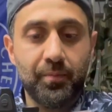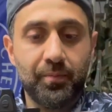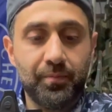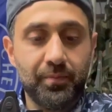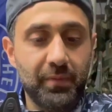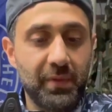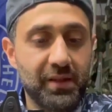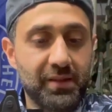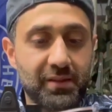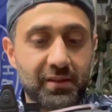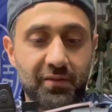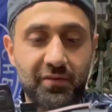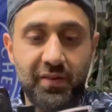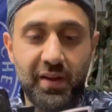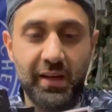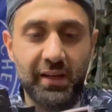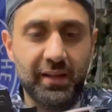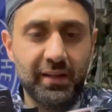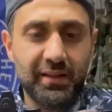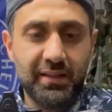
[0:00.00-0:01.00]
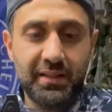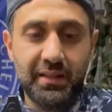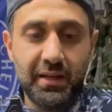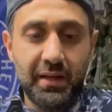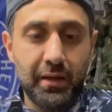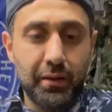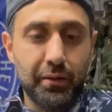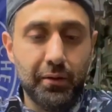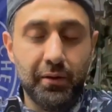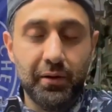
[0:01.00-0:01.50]
It's the fake
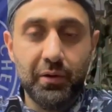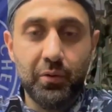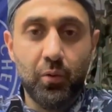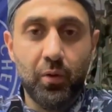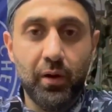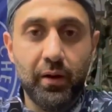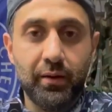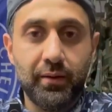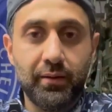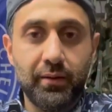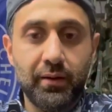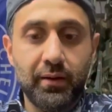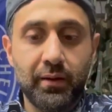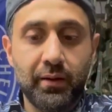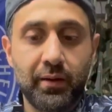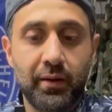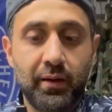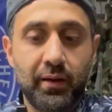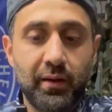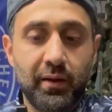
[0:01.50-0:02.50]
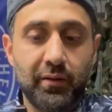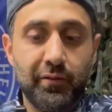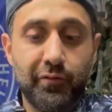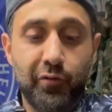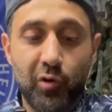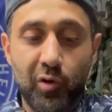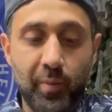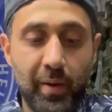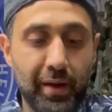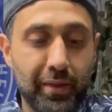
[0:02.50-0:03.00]
TA31
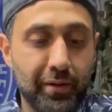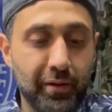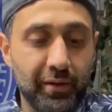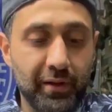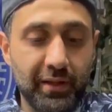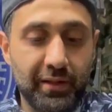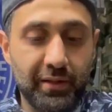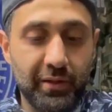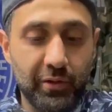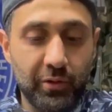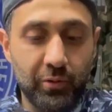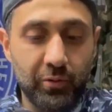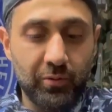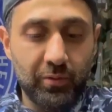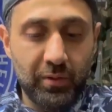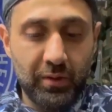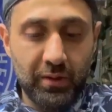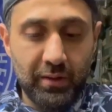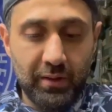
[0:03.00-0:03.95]
4x32.